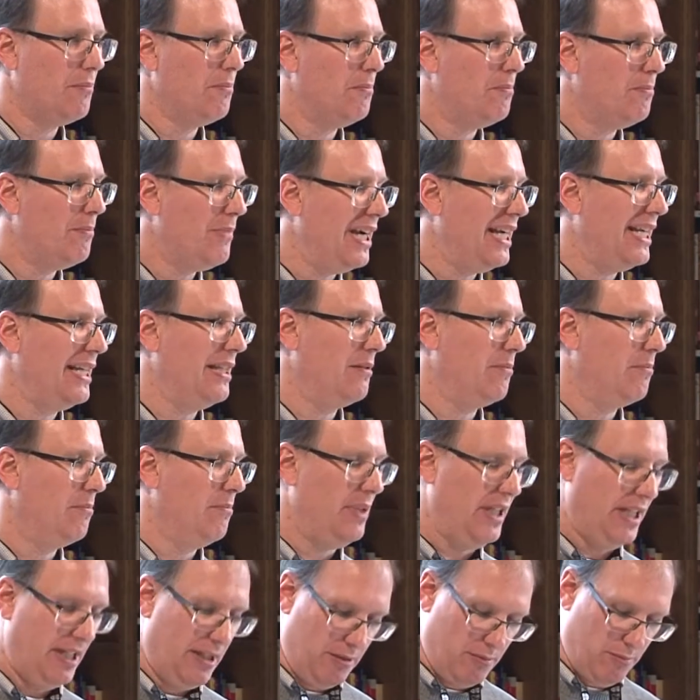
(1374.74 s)
might
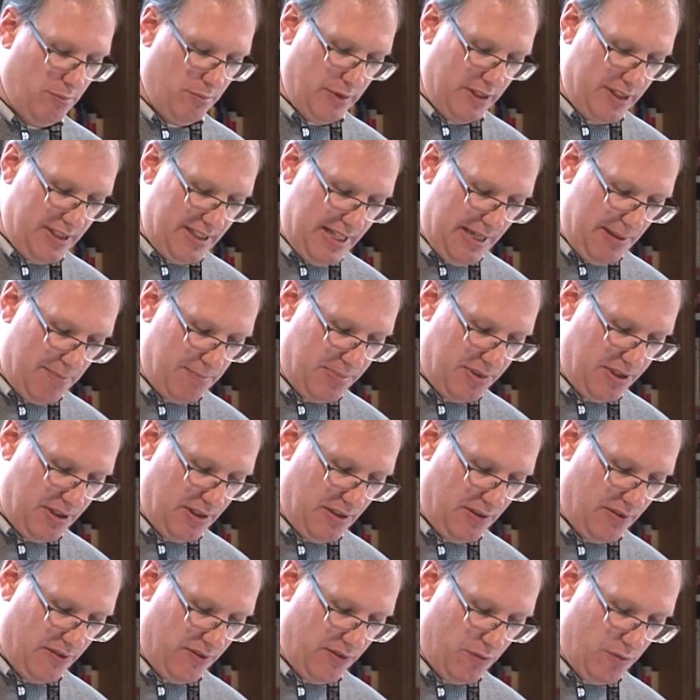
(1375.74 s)
be
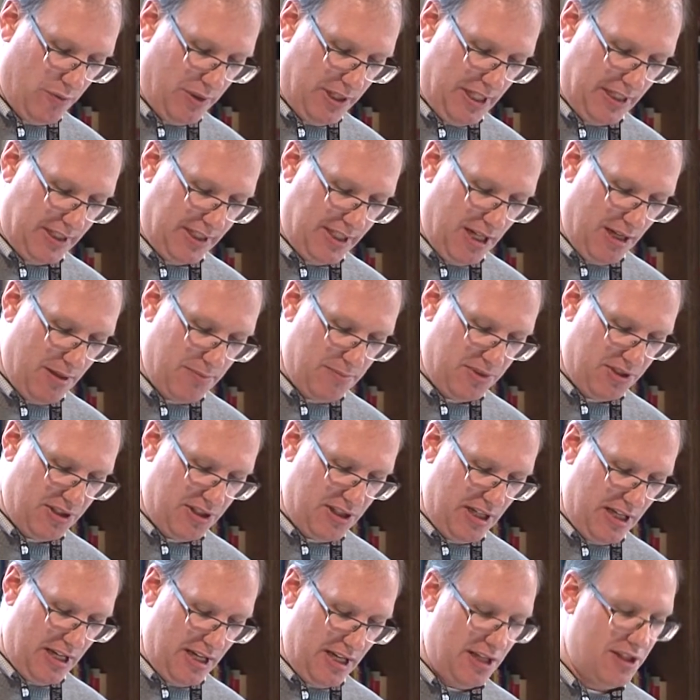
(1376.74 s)
redemptive when it comes
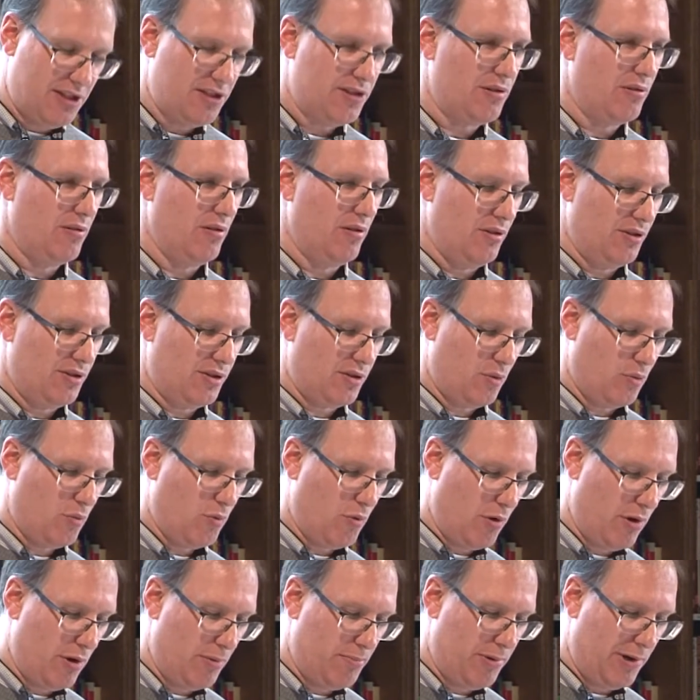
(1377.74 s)
to Israel's
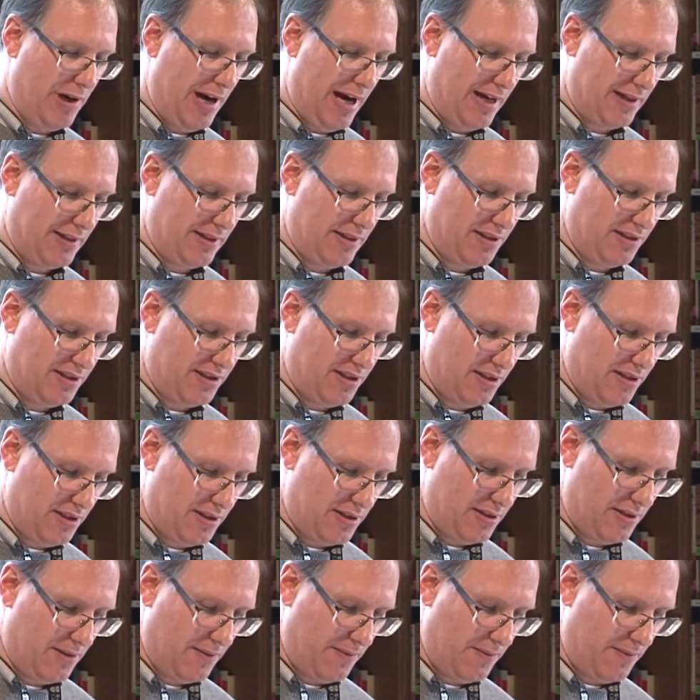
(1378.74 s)
war practices.